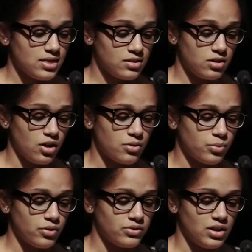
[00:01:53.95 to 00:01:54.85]
The dog
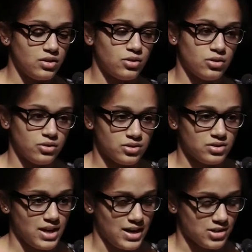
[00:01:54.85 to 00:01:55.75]
moved a little closer
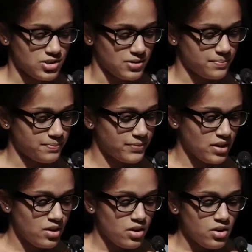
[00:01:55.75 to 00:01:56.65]
to Ashley.
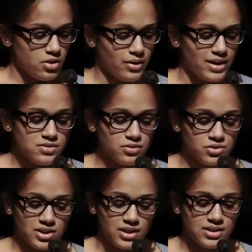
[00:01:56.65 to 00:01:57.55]
"Your eyes
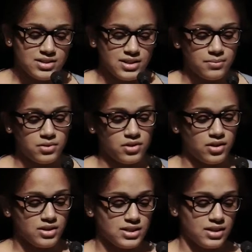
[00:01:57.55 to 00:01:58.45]
don't shine the same," the
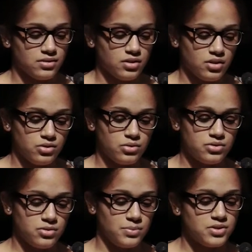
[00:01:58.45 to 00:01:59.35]
dog said. "You
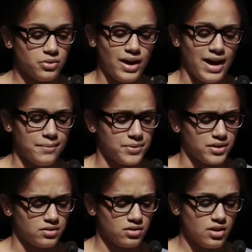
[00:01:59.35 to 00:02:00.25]
used to be so
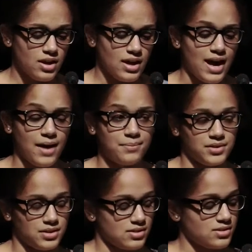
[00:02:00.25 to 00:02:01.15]
happy."
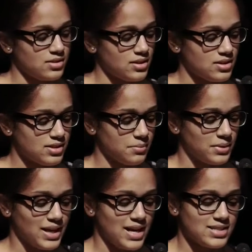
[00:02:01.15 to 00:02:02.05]
Happiness,
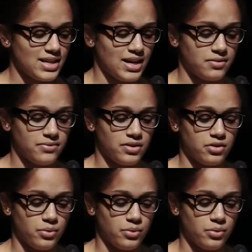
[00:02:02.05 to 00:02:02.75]
something Ashley hadn't felt